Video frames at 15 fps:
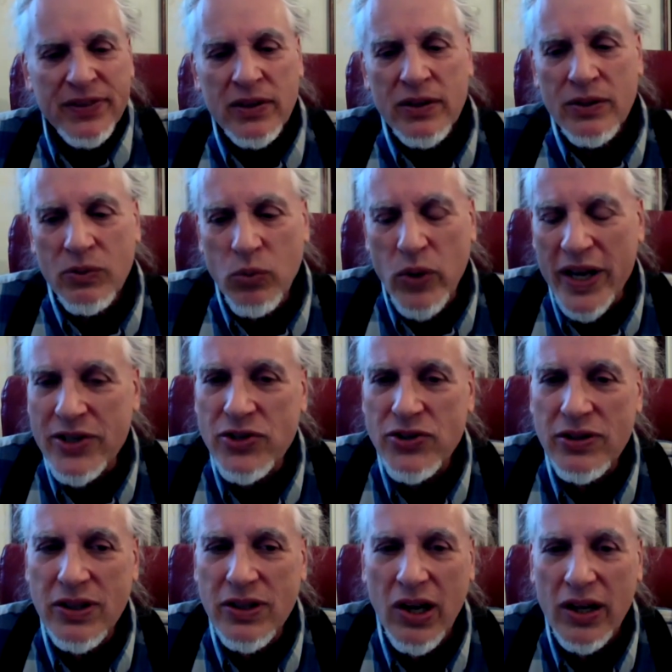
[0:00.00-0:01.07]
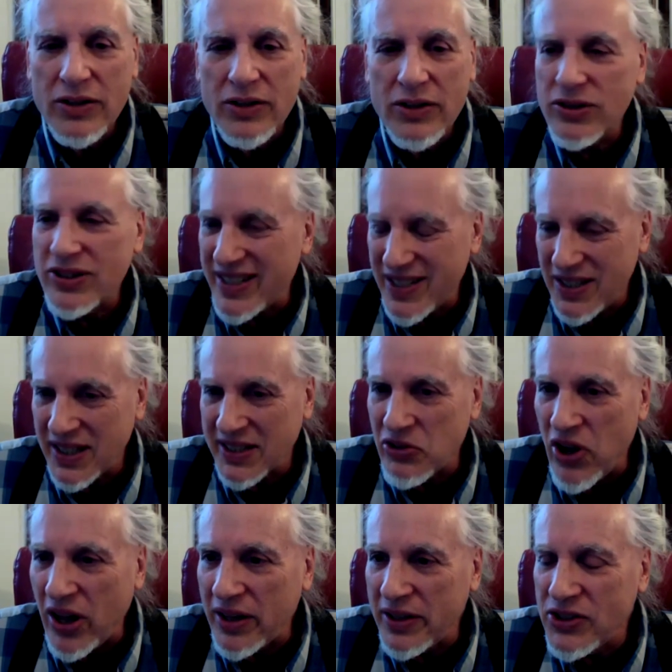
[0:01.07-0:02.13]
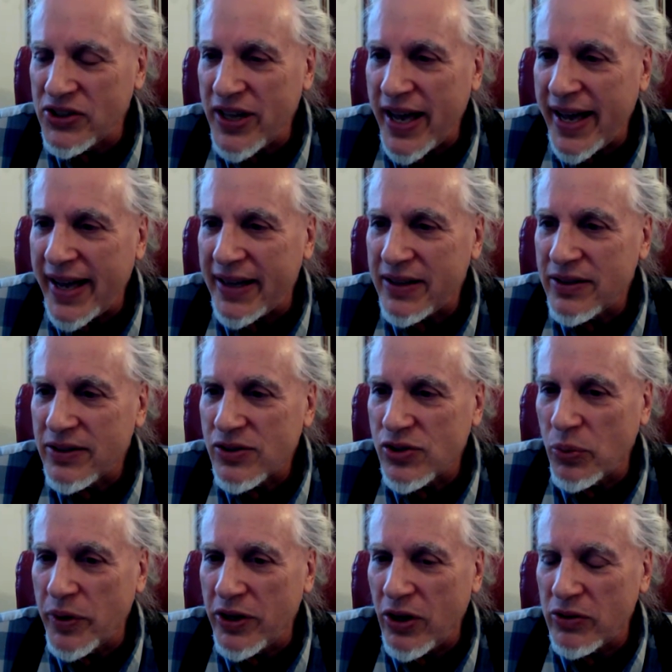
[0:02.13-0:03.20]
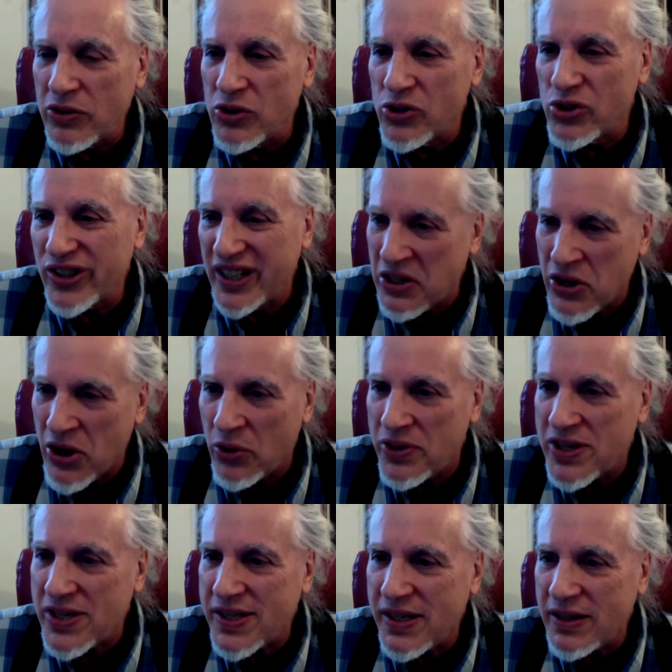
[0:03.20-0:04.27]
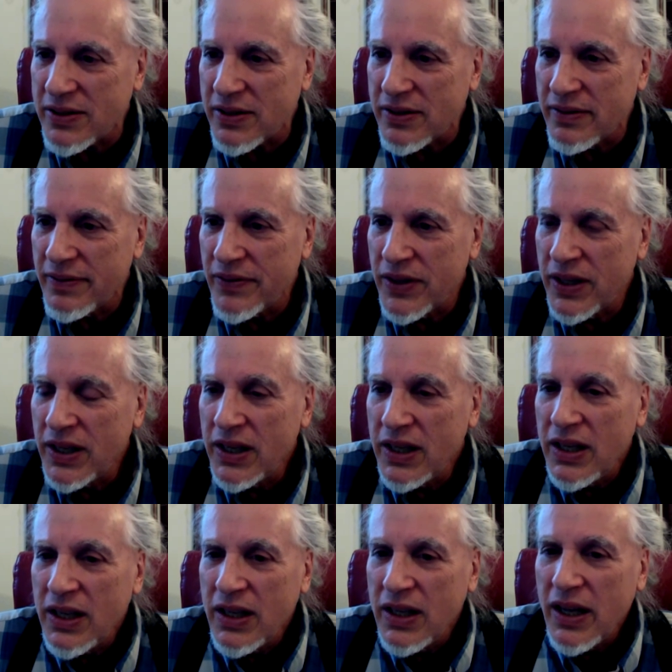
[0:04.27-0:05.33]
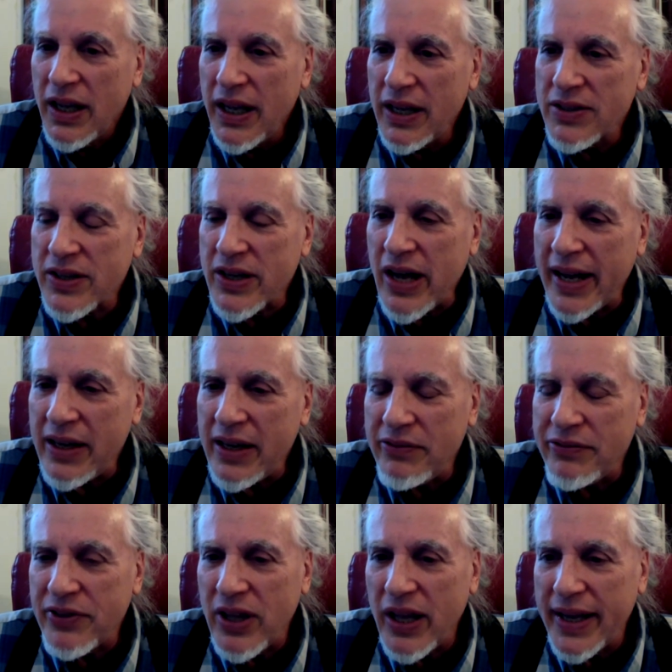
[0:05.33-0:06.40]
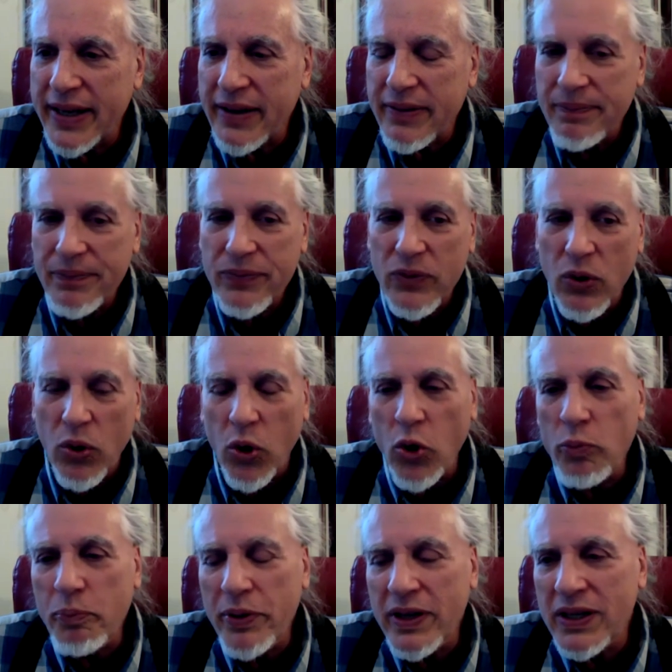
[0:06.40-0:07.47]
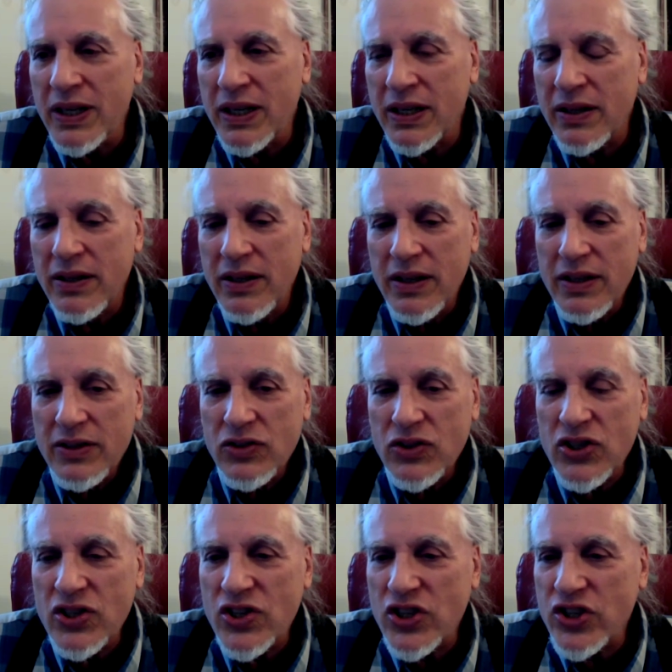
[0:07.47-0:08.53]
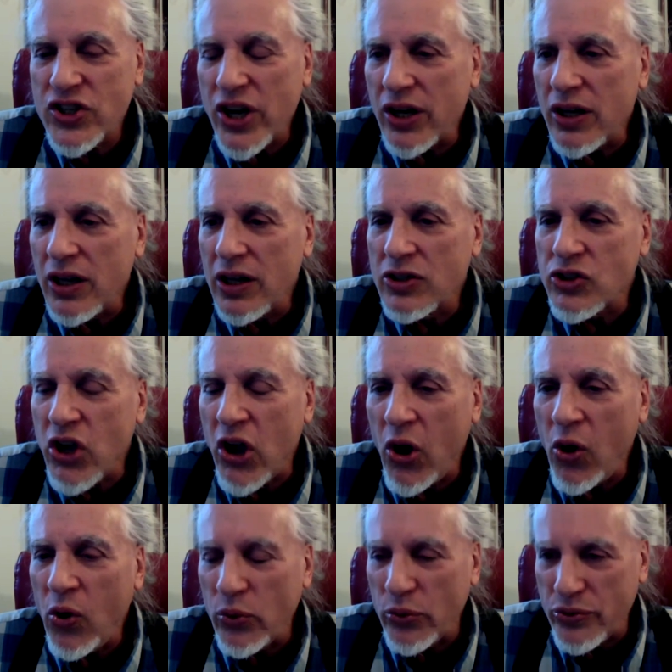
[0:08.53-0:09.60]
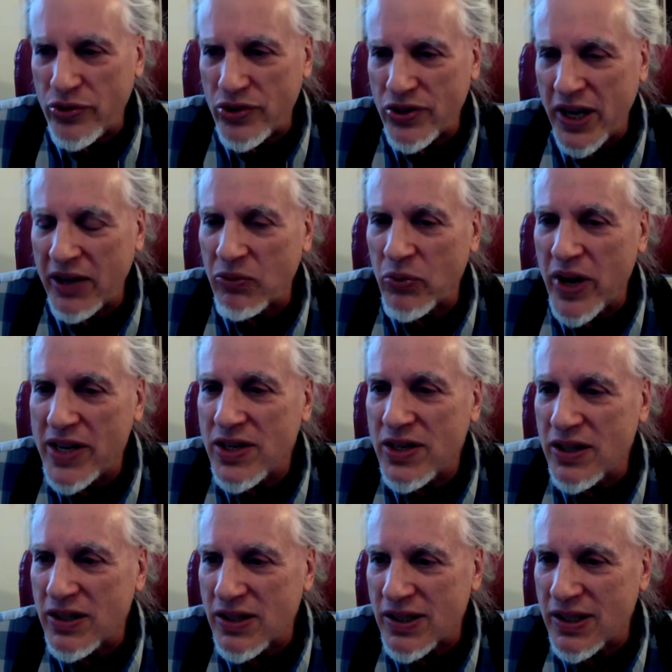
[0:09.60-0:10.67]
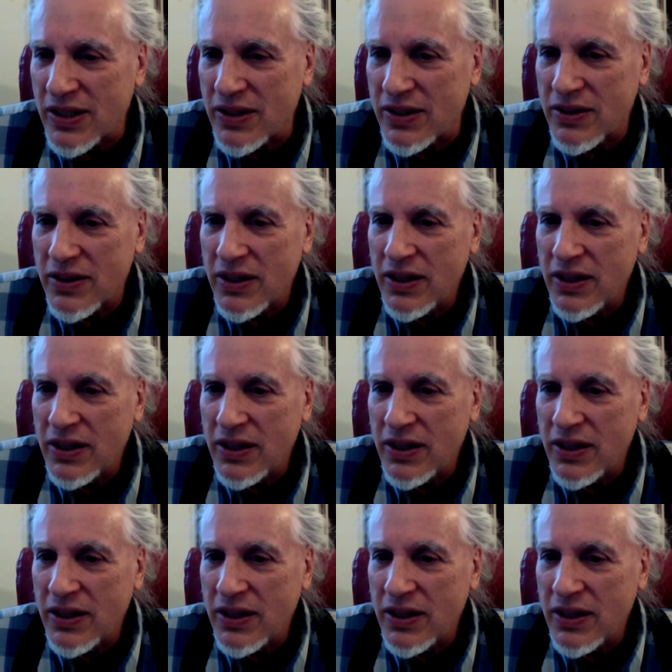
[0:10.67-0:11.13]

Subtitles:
Western culture doesn't acknowledge that, so we don't usually notice it. It's kind of like opening to subtle tones and resonances.